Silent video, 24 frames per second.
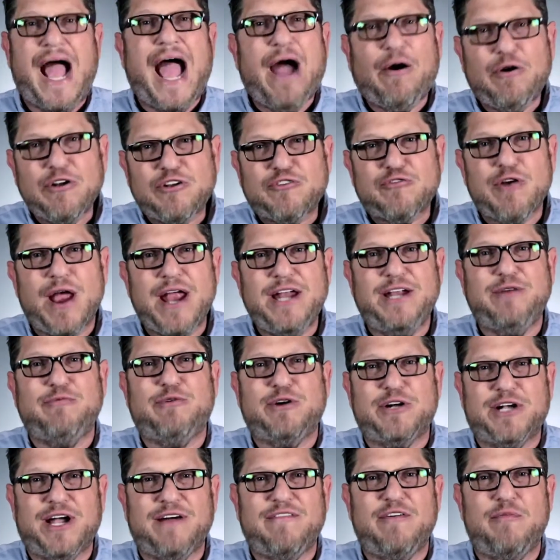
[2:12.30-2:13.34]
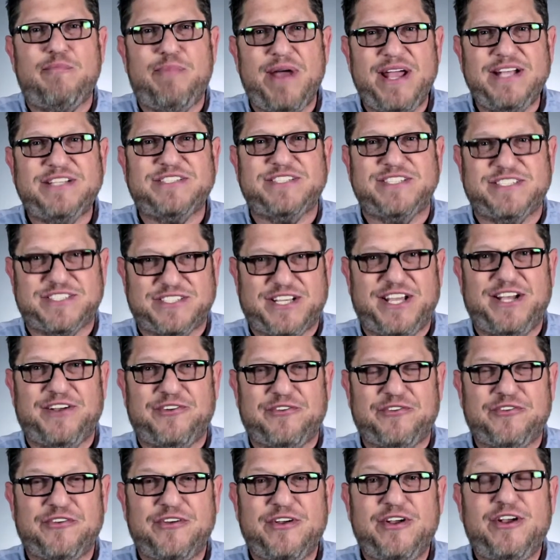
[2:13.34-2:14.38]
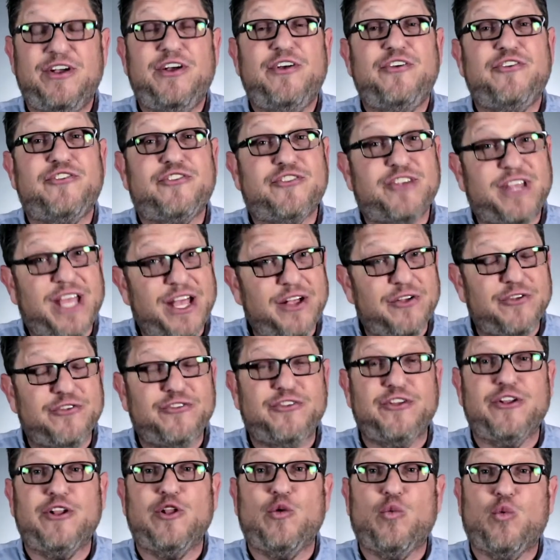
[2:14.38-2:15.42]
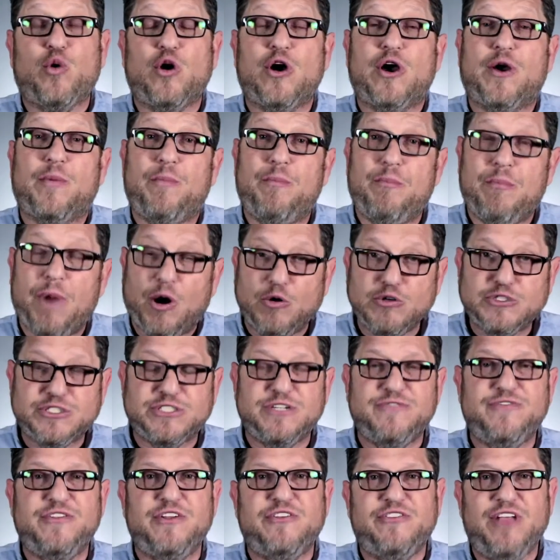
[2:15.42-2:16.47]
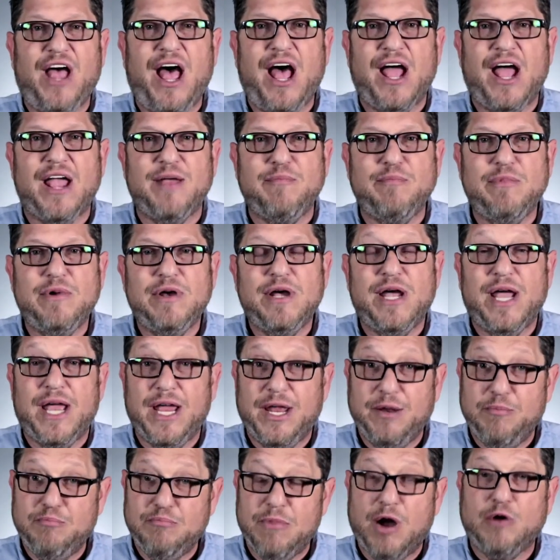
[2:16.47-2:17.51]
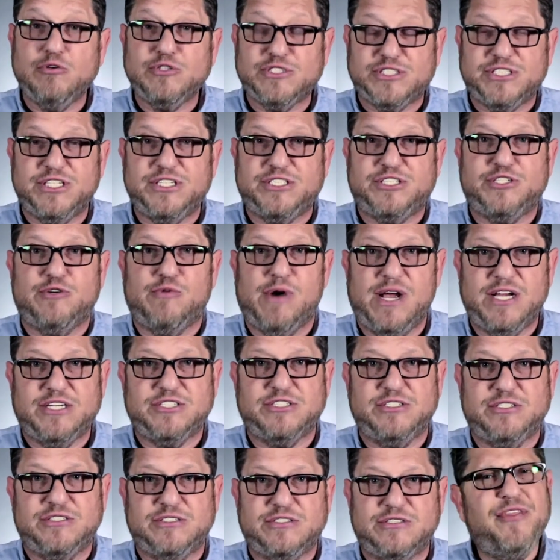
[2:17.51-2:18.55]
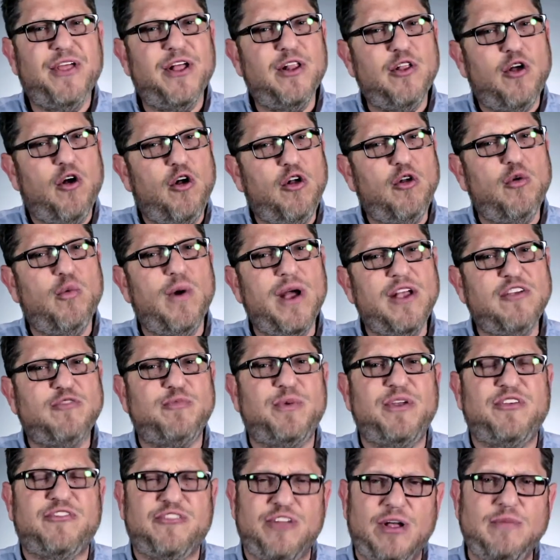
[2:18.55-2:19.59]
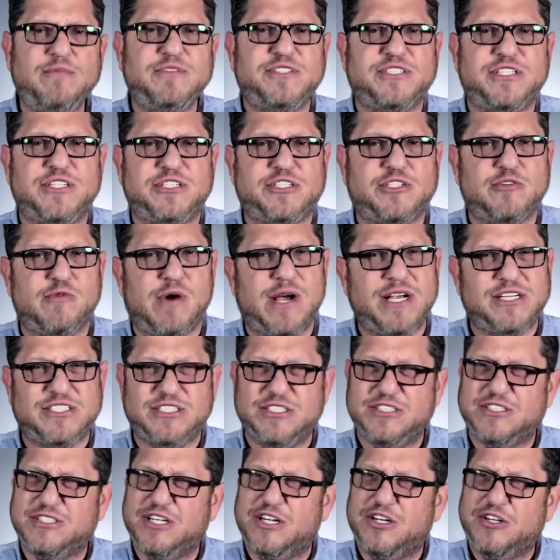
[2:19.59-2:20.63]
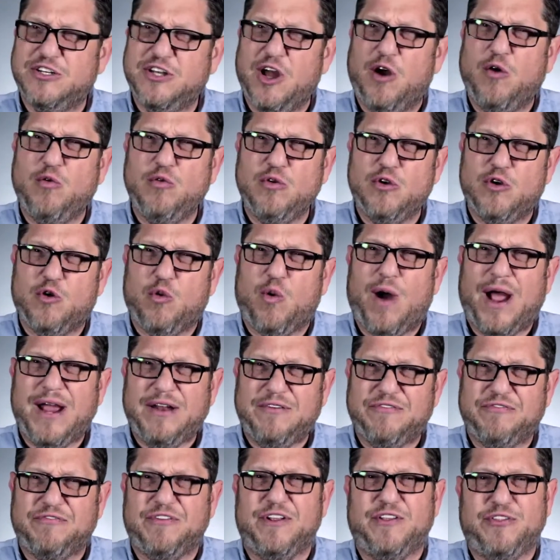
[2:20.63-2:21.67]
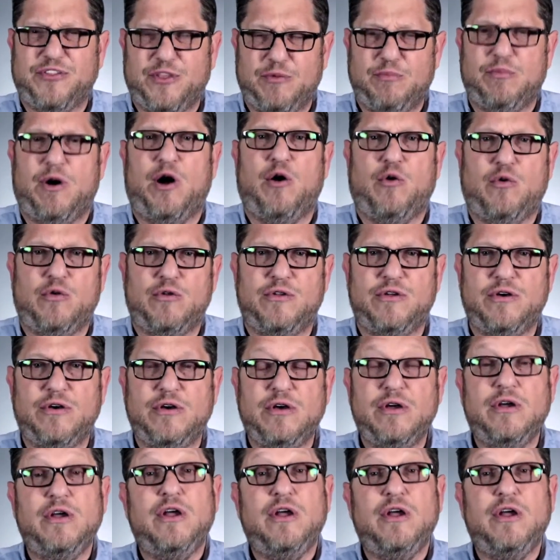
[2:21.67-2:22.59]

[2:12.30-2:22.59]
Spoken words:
Our training will cover basic skills, skills that'll work most of the time in most situations. There'll always be some situations that don't quite fit the mold.